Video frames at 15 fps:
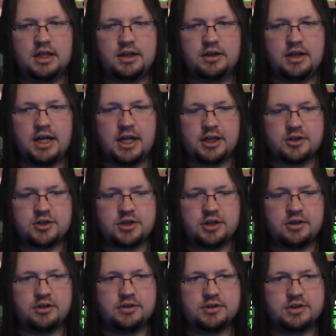Gonna hack his
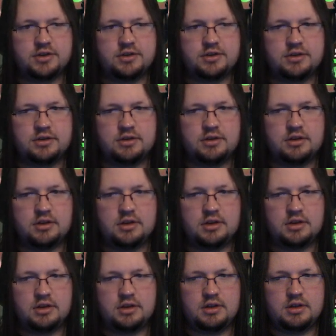shields.
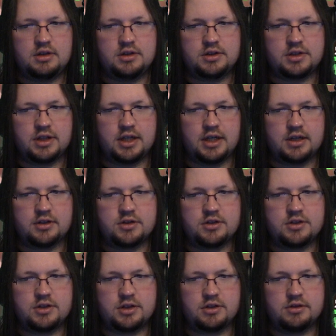Just gonna hack his
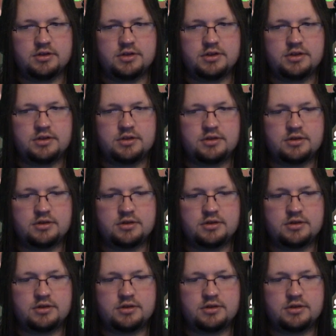shields.